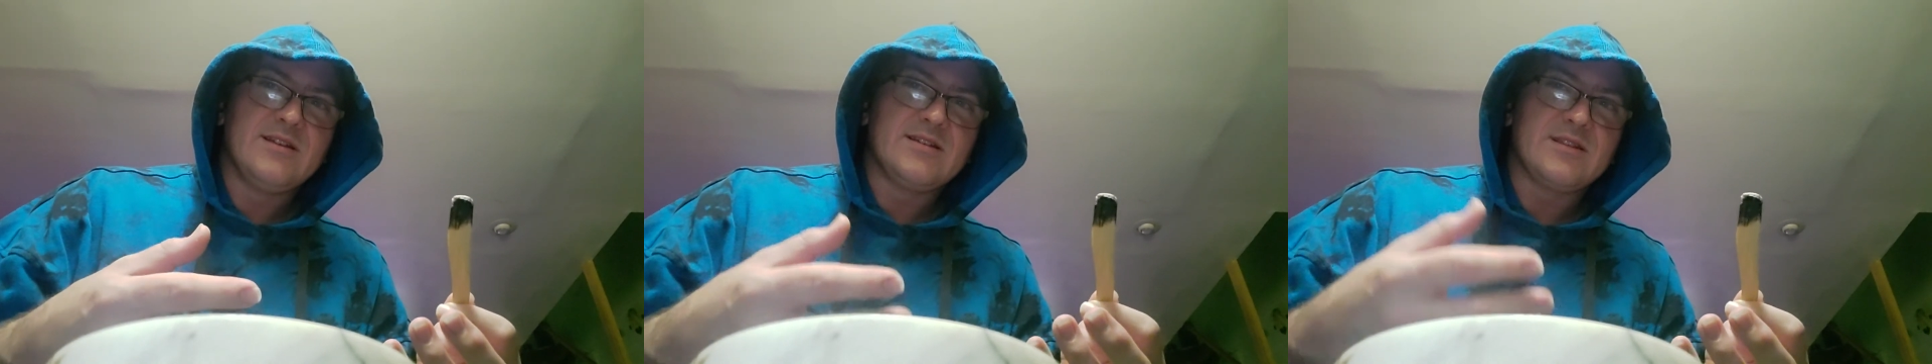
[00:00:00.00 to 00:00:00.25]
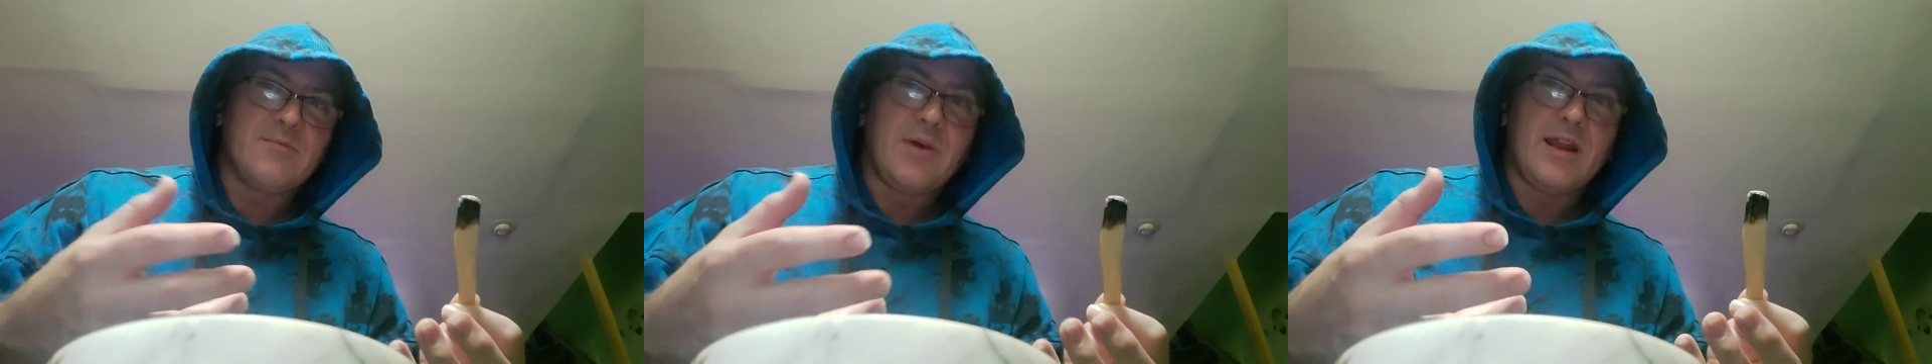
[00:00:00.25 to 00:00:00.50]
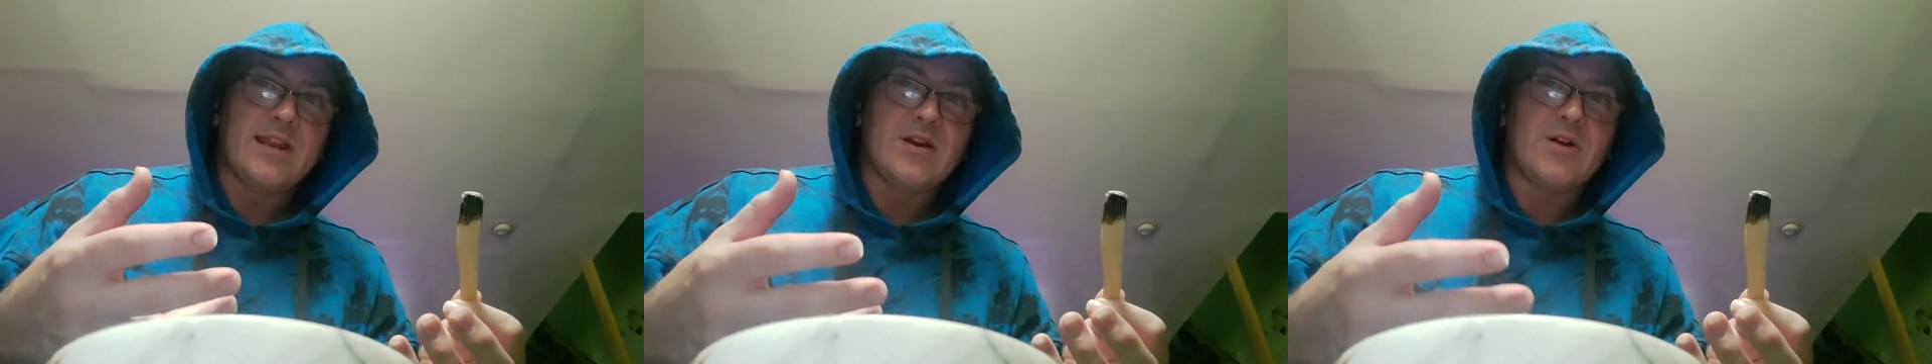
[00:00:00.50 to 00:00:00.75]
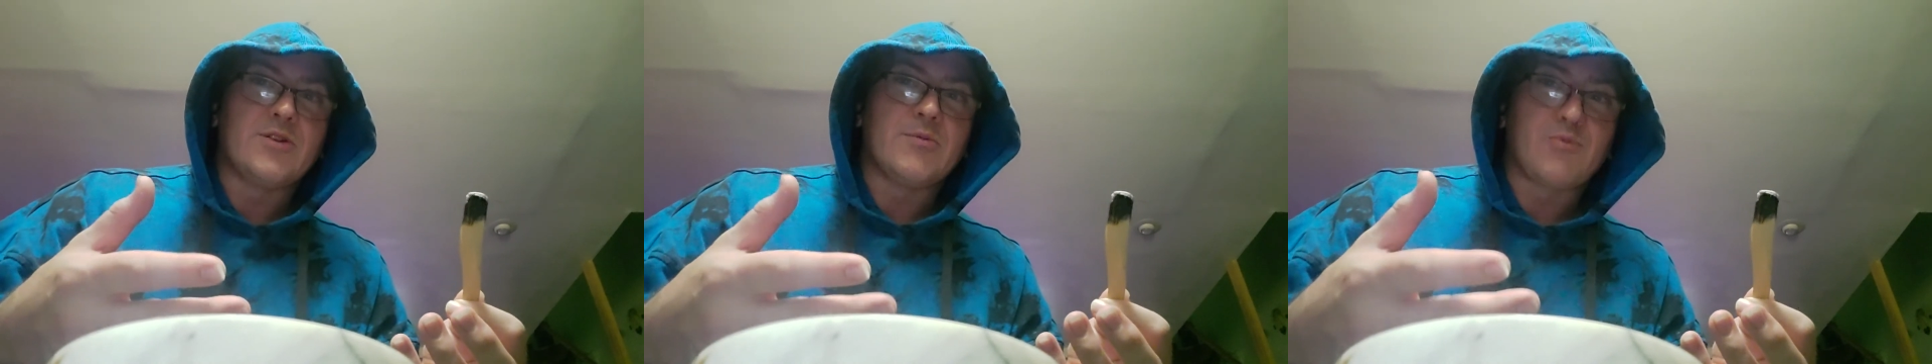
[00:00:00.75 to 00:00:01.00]
Depending
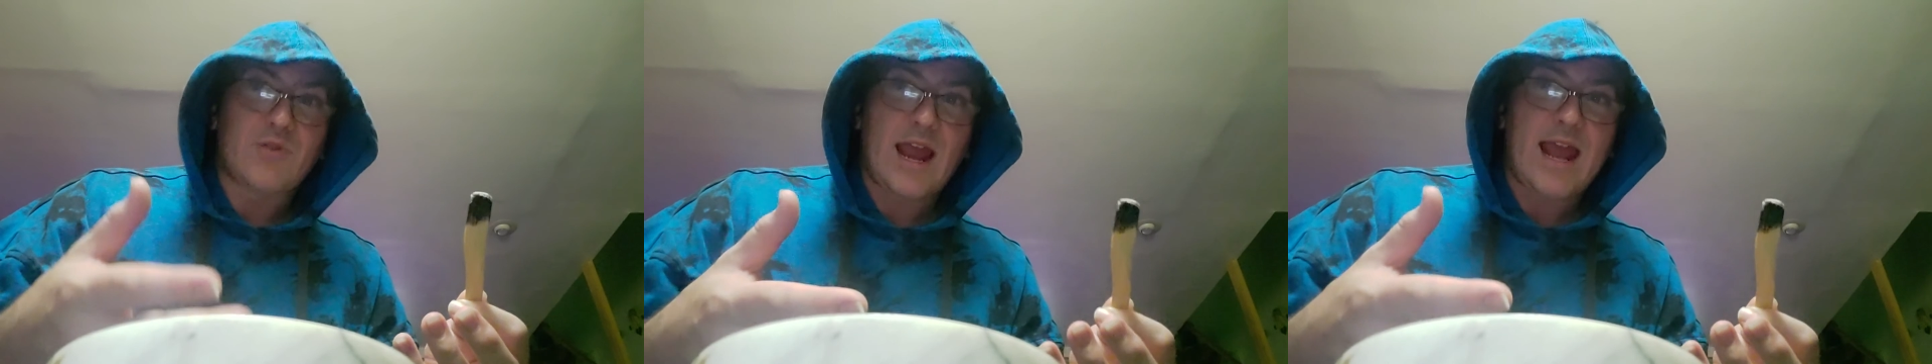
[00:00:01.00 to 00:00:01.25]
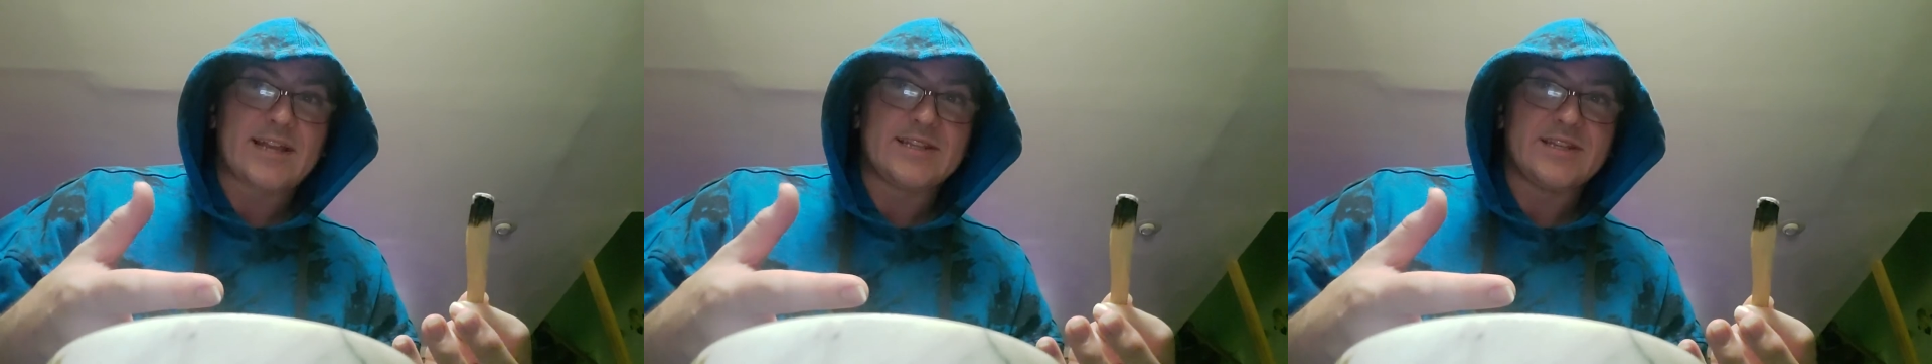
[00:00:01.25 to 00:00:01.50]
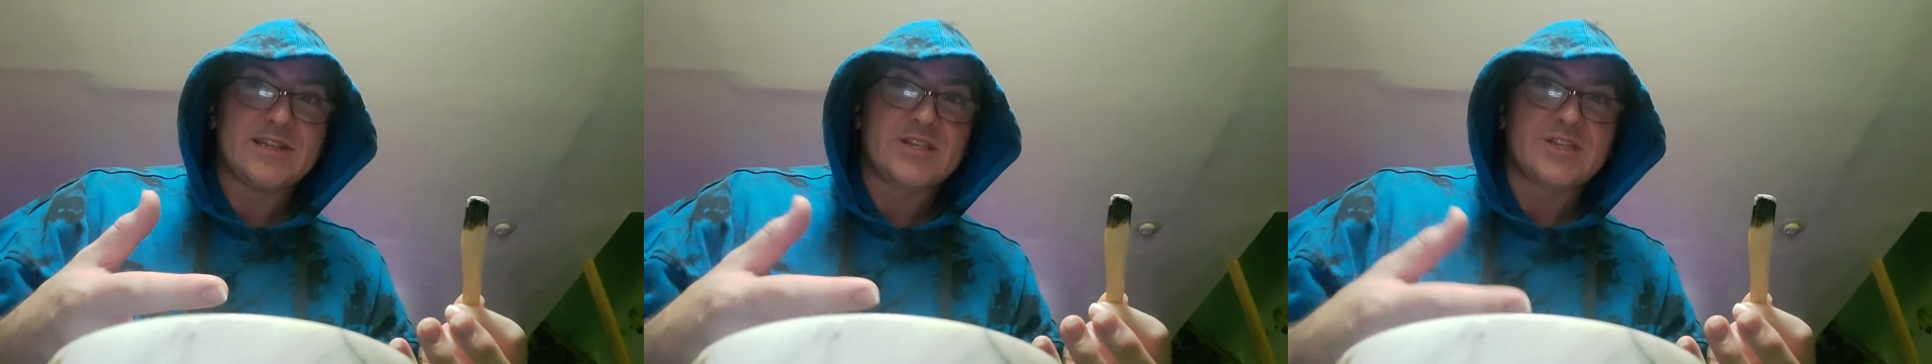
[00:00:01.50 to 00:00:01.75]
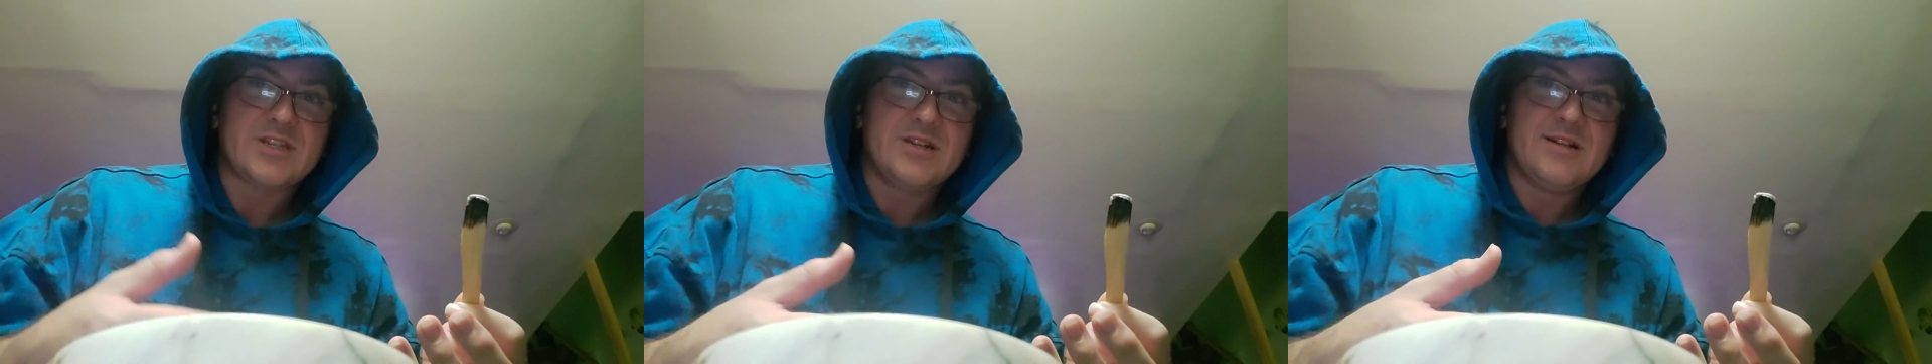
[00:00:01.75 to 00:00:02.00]
on your
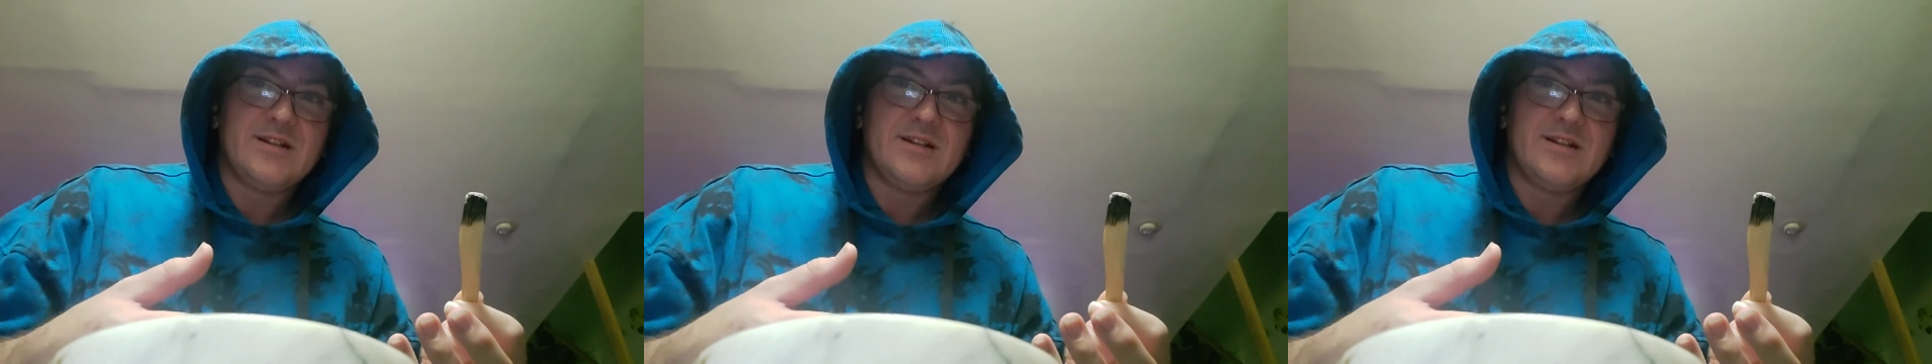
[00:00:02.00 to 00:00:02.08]
practice,